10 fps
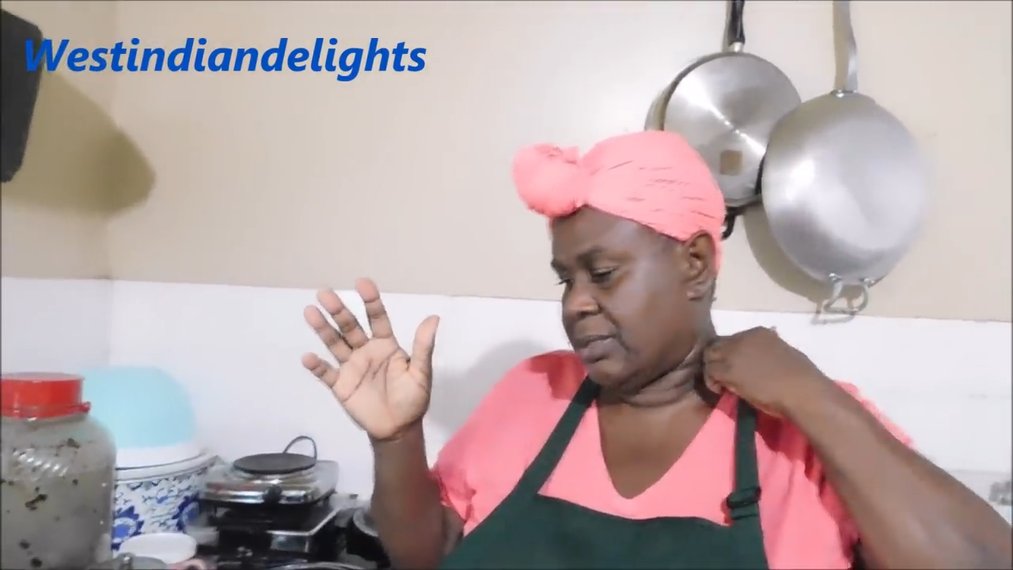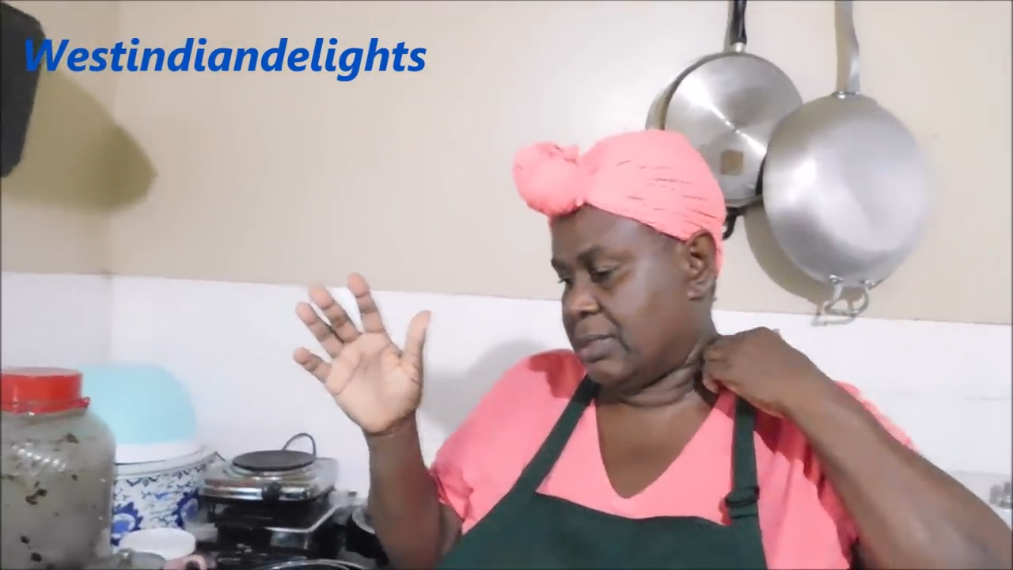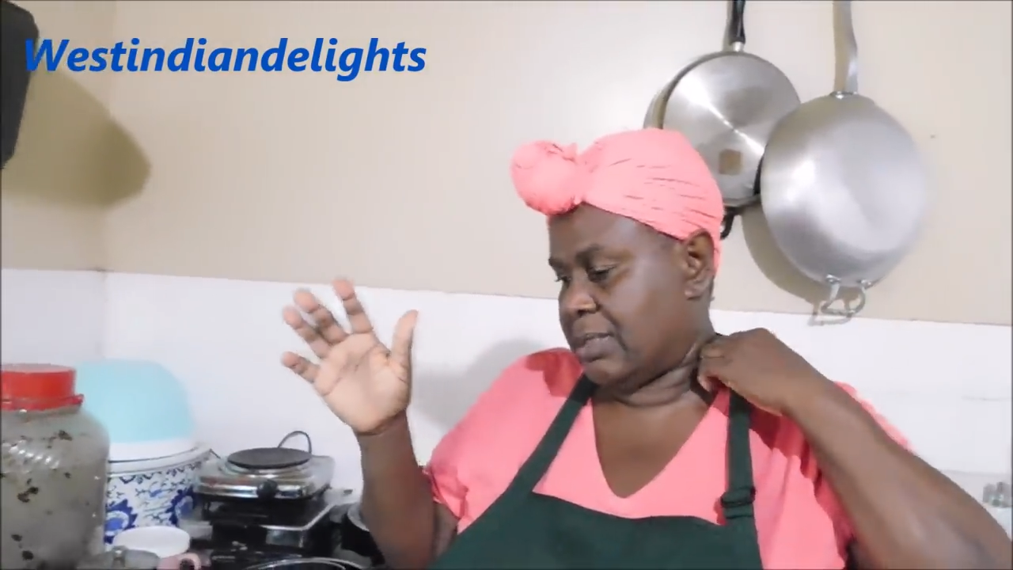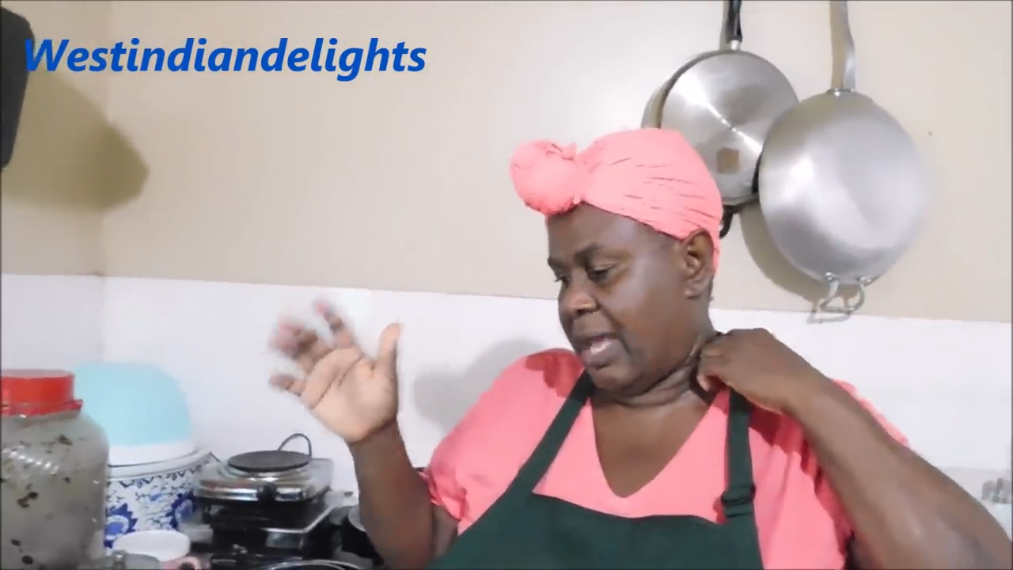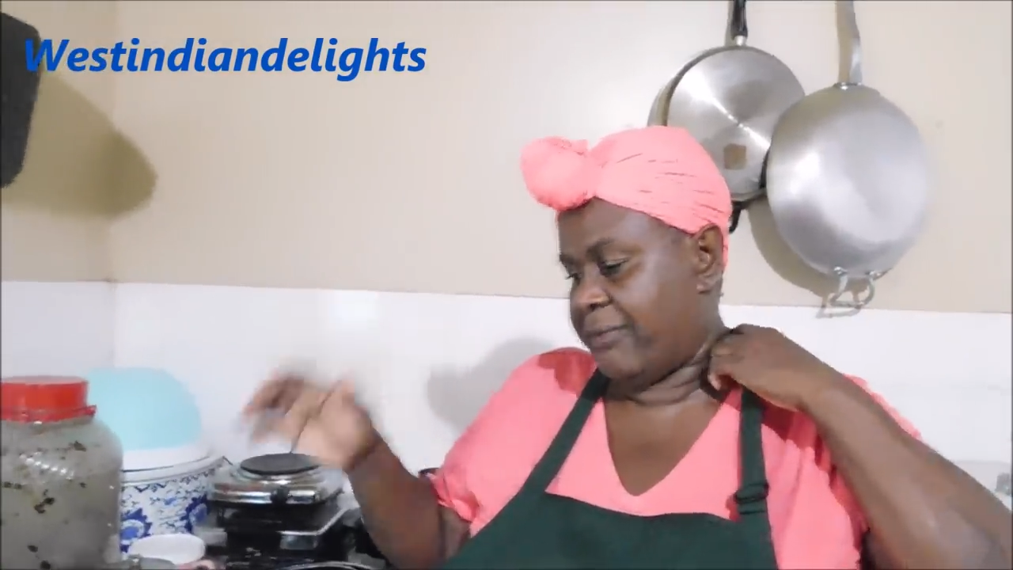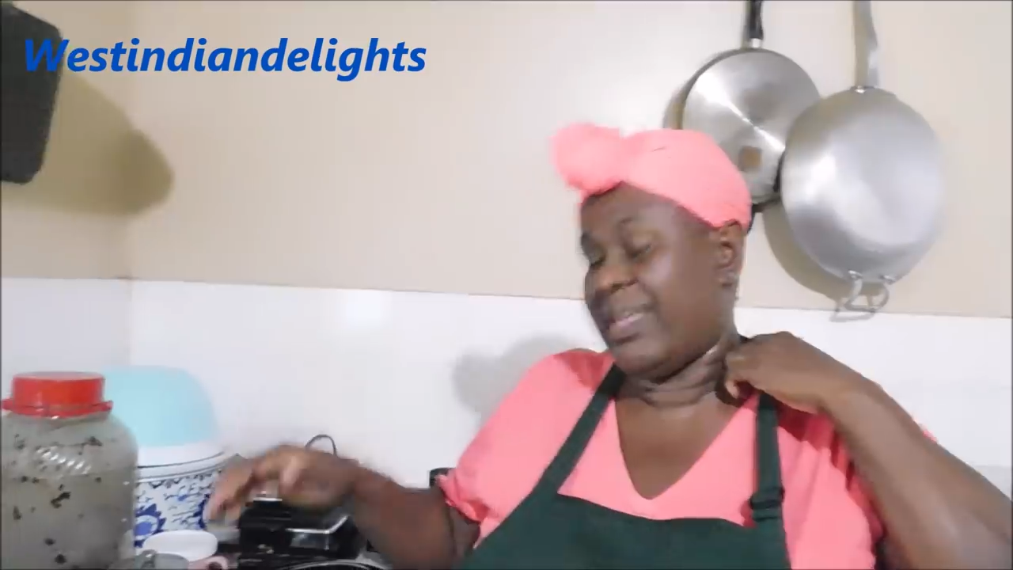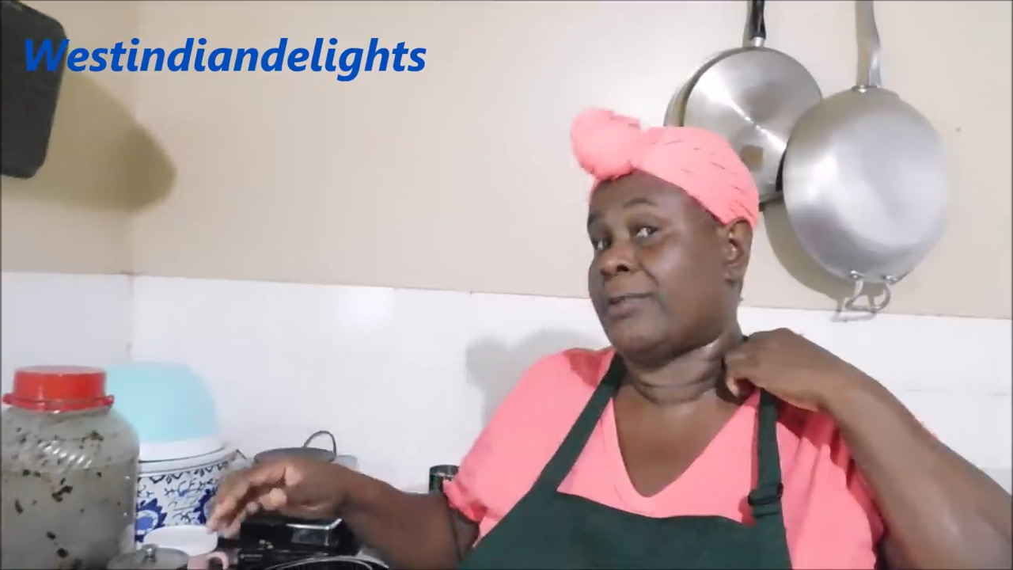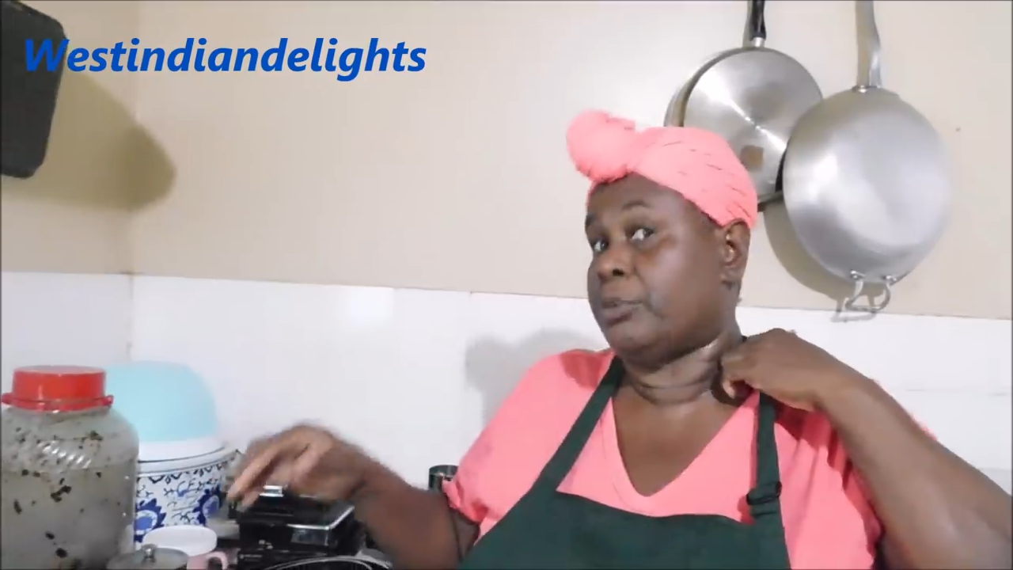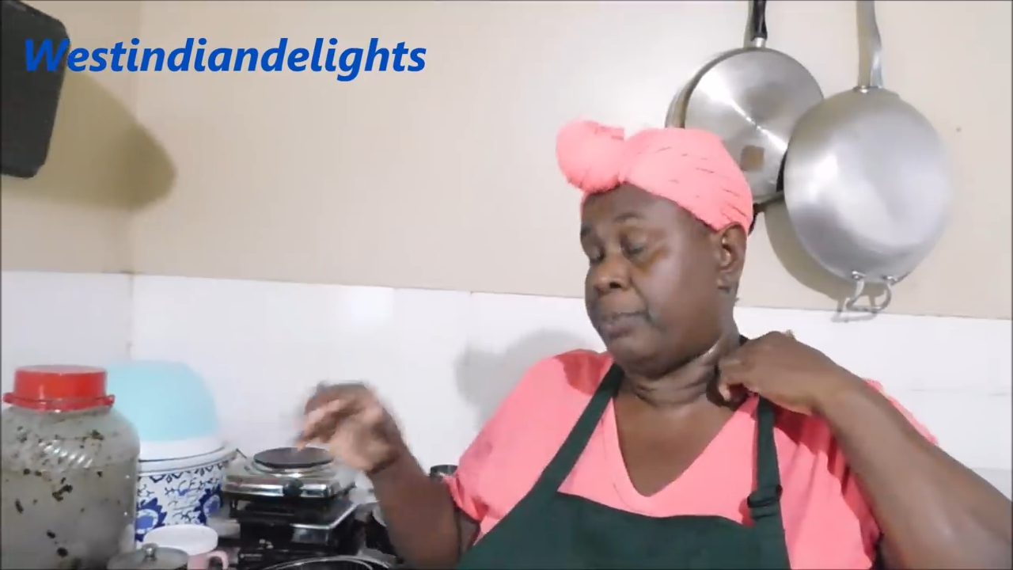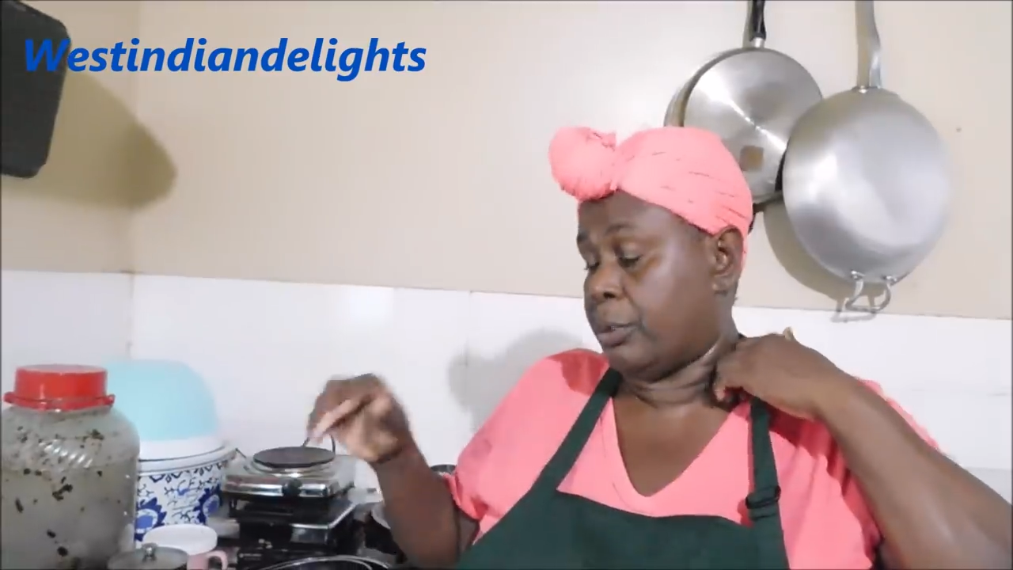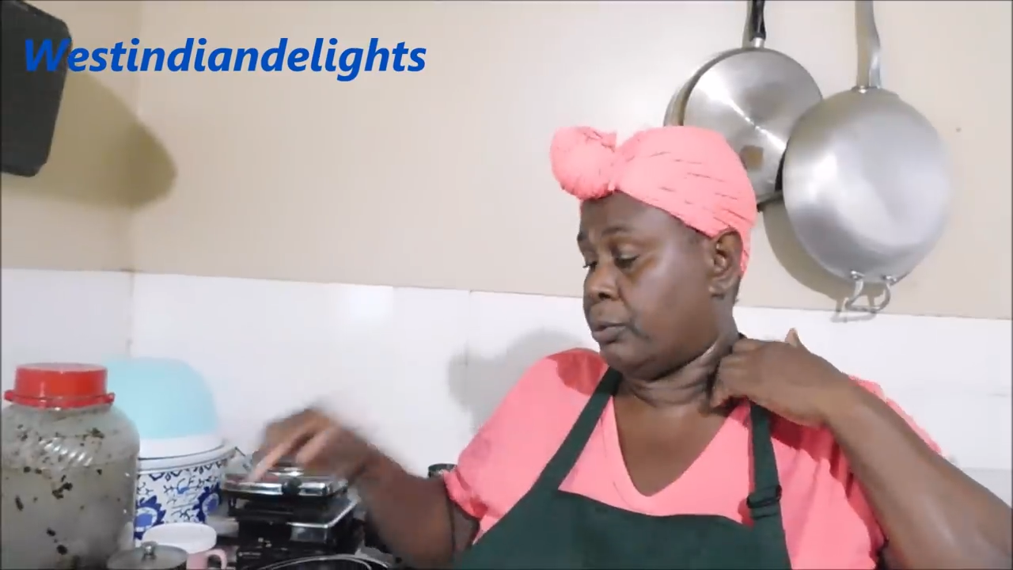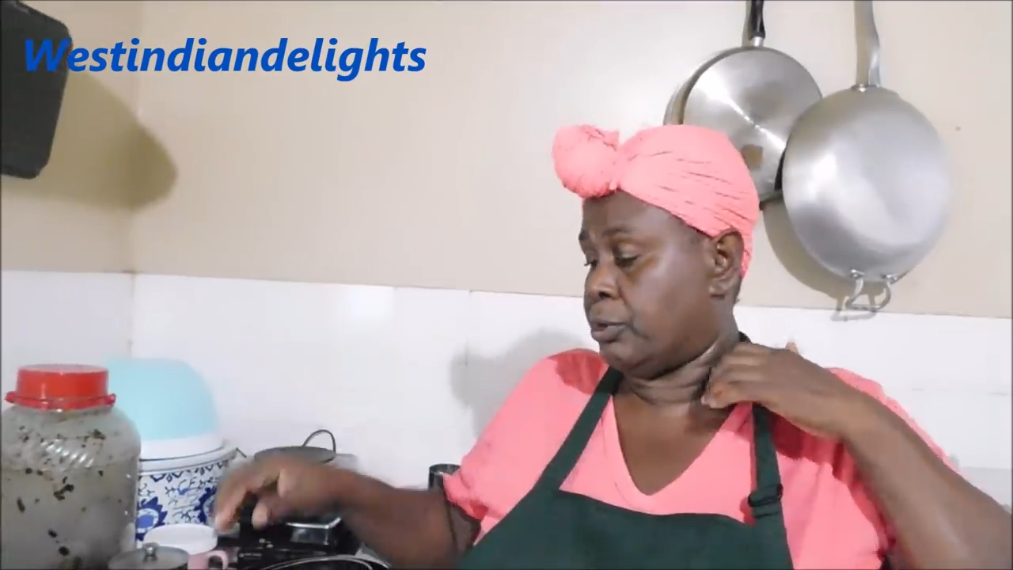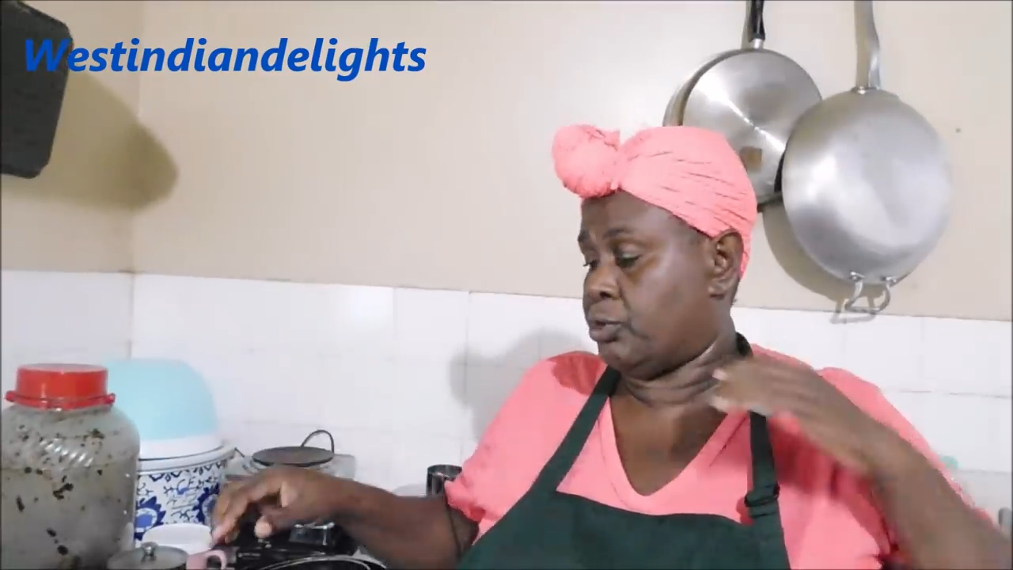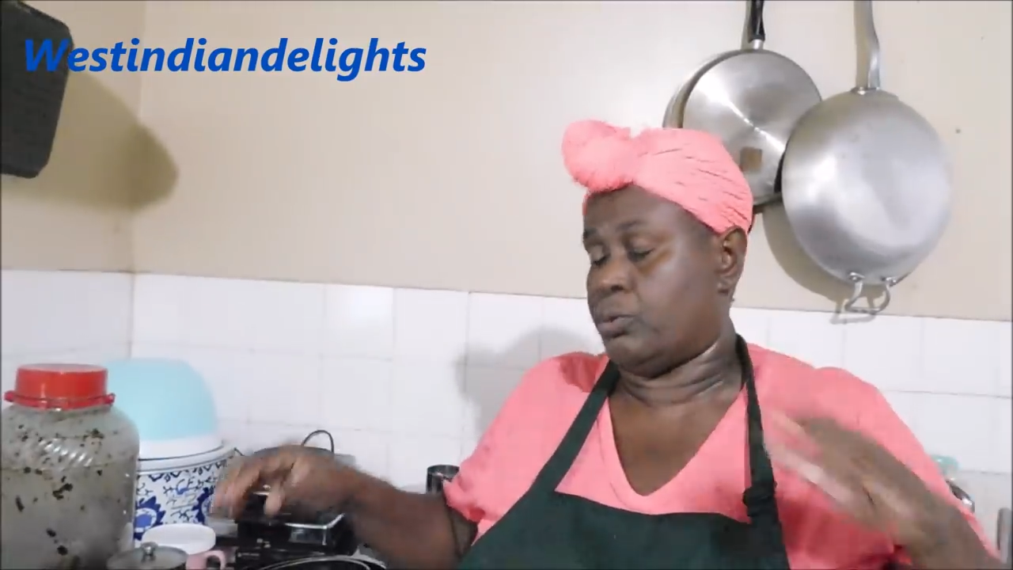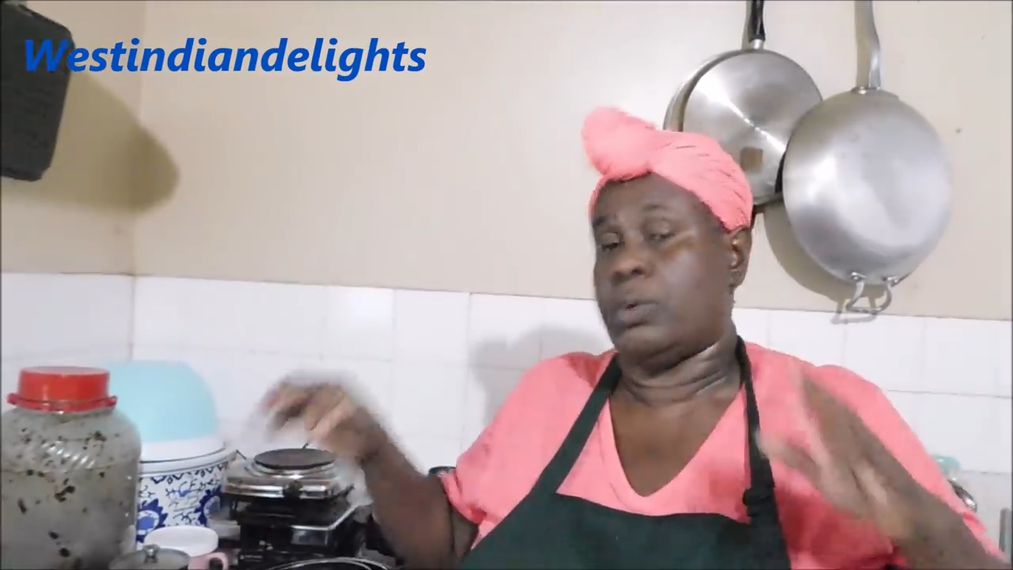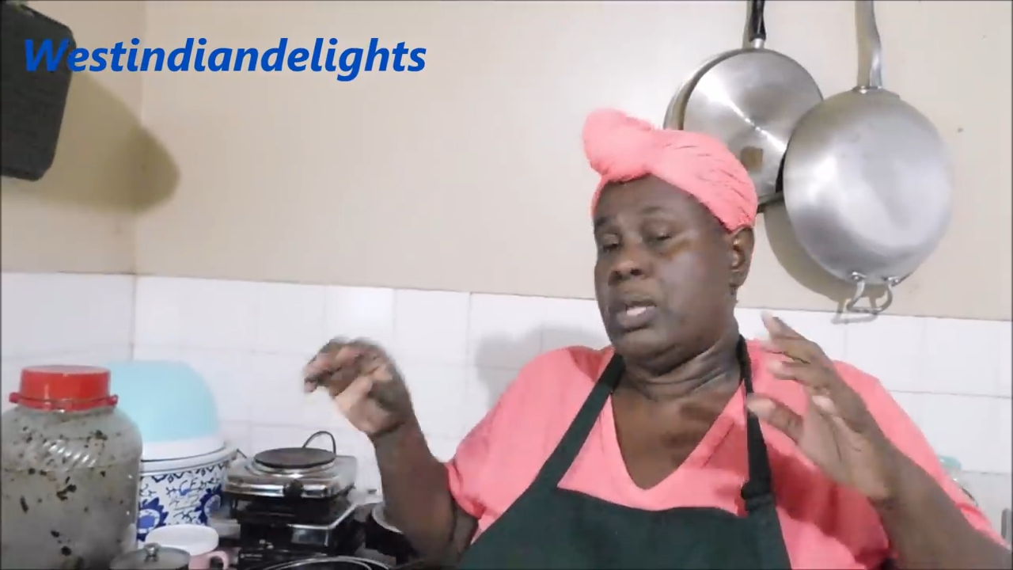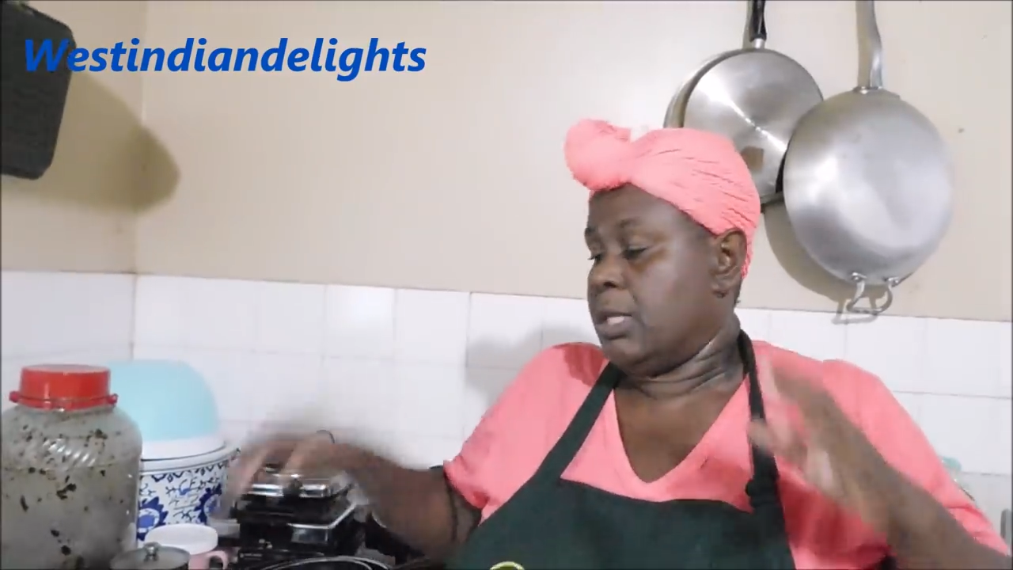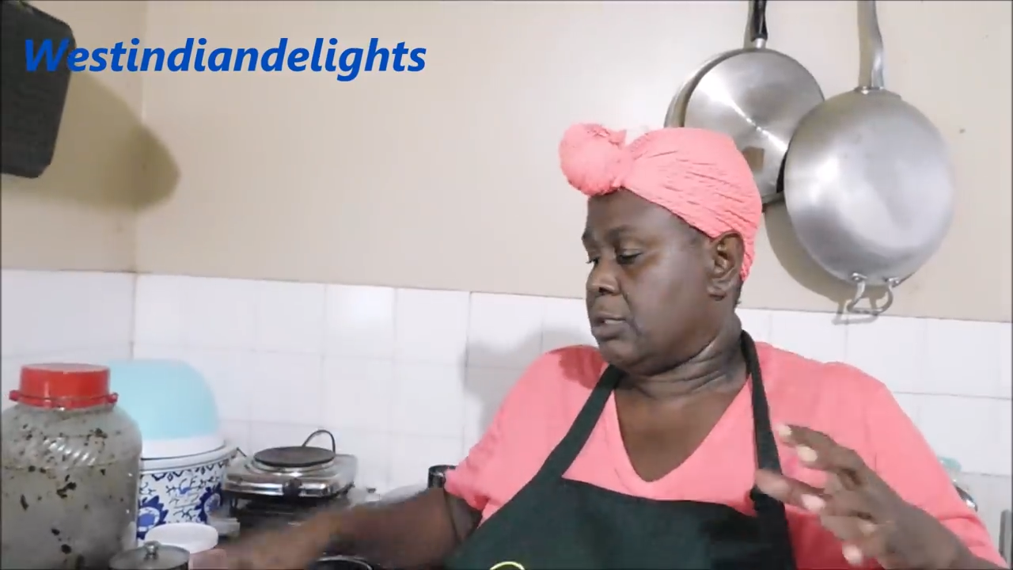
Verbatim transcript: doesn't have that would be good too